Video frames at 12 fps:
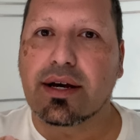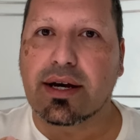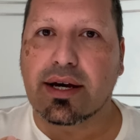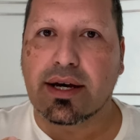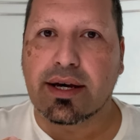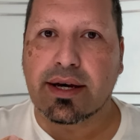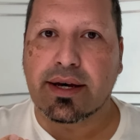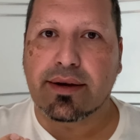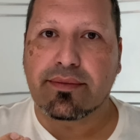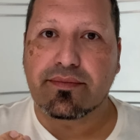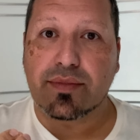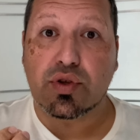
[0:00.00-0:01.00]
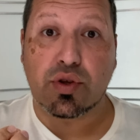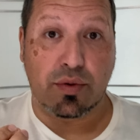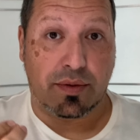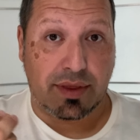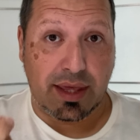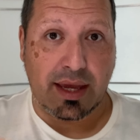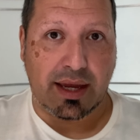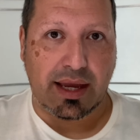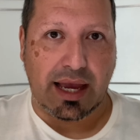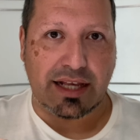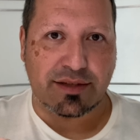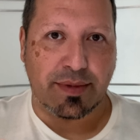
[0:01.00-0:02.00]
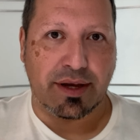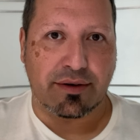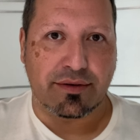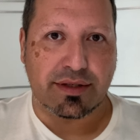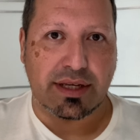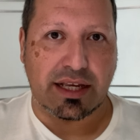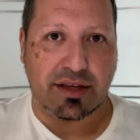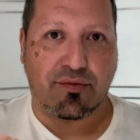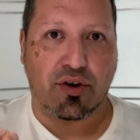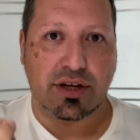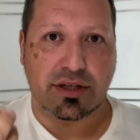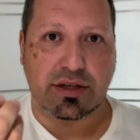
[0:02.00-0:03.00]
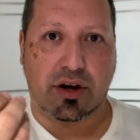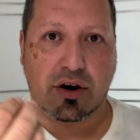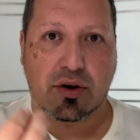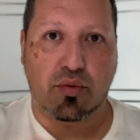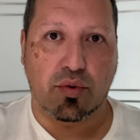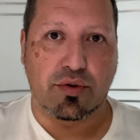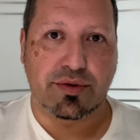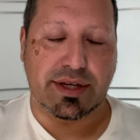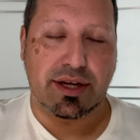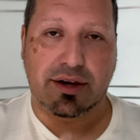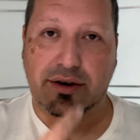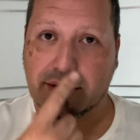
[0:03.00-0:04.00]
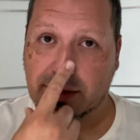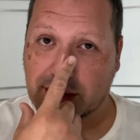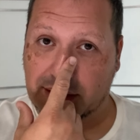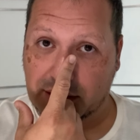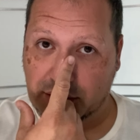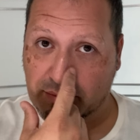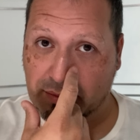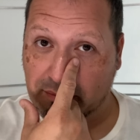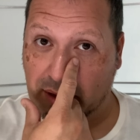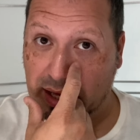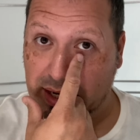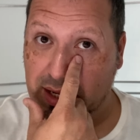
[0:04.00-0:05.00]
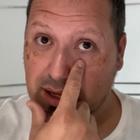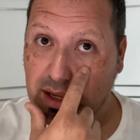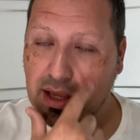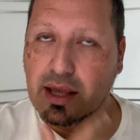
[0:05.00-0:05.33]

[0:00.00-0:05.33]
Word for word: Uh, to thank, as males, as far as our roles here in the human body,